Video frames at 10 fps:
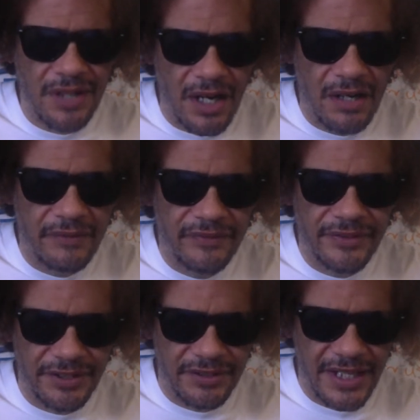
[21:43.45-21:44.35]
of
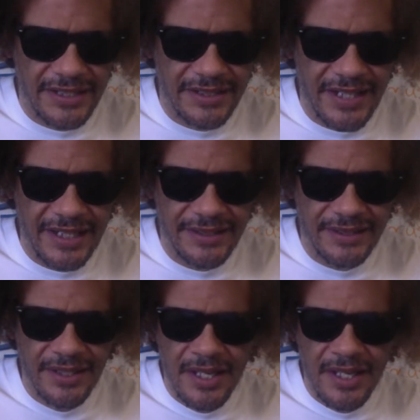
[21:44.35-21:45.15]
the United States.